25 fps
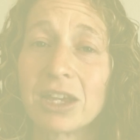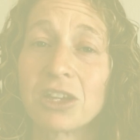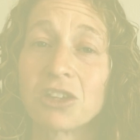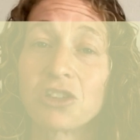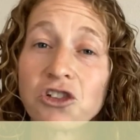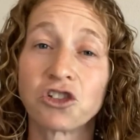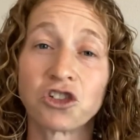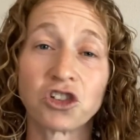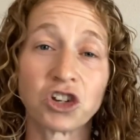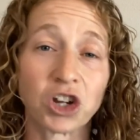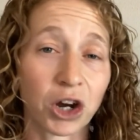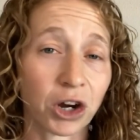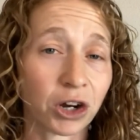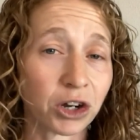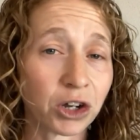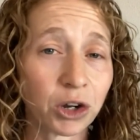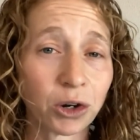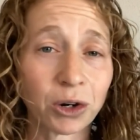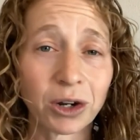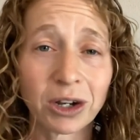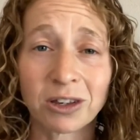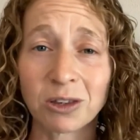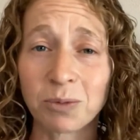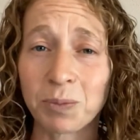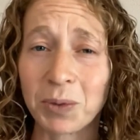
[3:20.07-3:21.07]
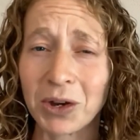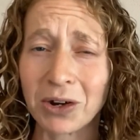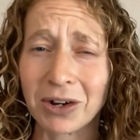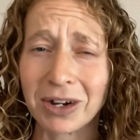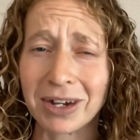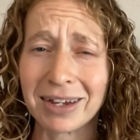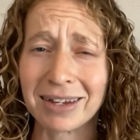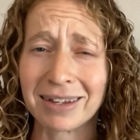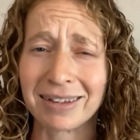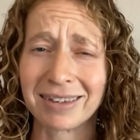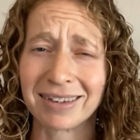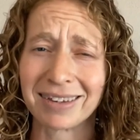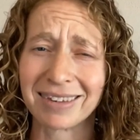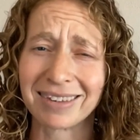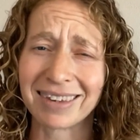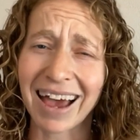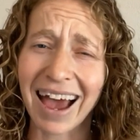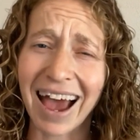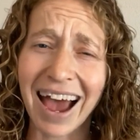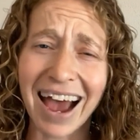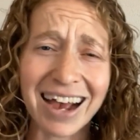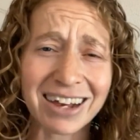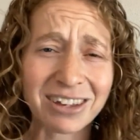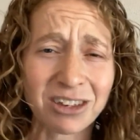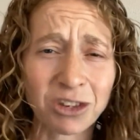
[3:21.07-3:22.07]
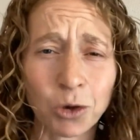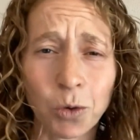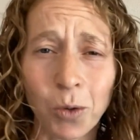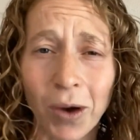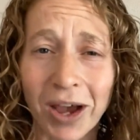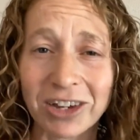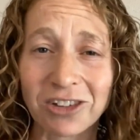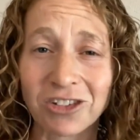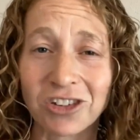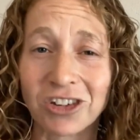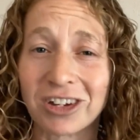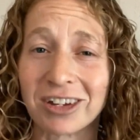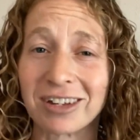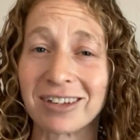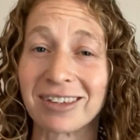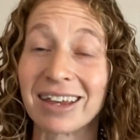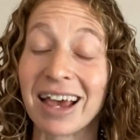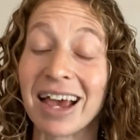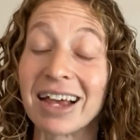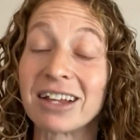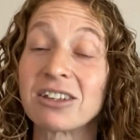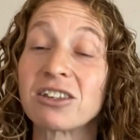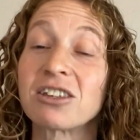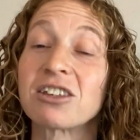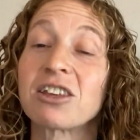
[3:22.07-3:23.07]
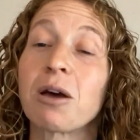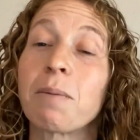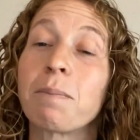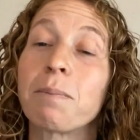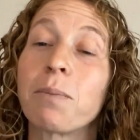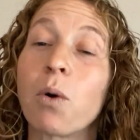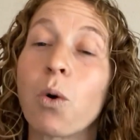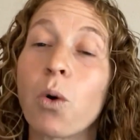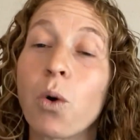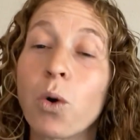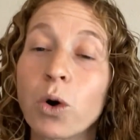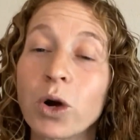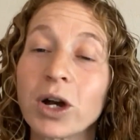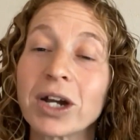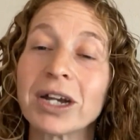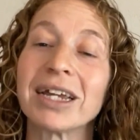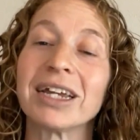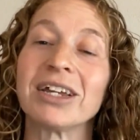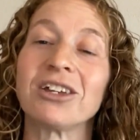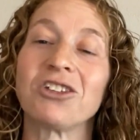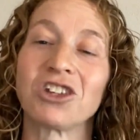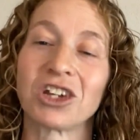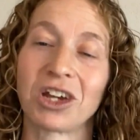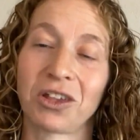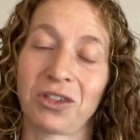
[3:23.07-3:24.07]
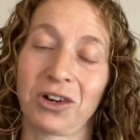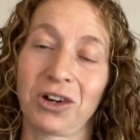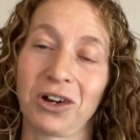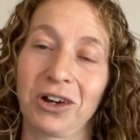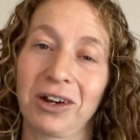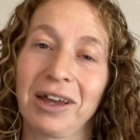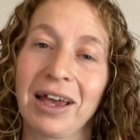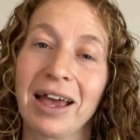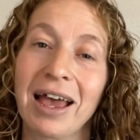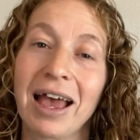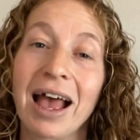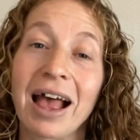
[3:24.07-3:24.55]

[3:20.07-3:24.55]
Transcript: Share your experiences, ask questions, and support each other.